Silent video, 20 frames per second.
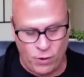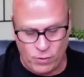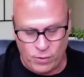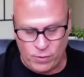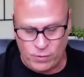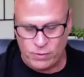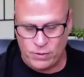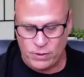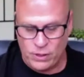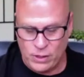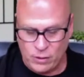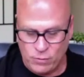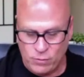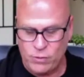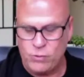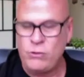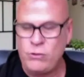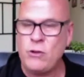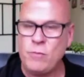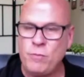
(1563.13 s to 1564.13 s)
we
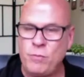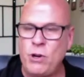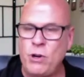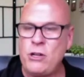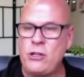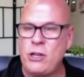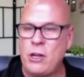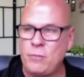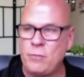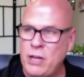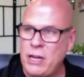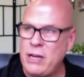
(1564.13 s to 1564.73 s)
were doing push-ups.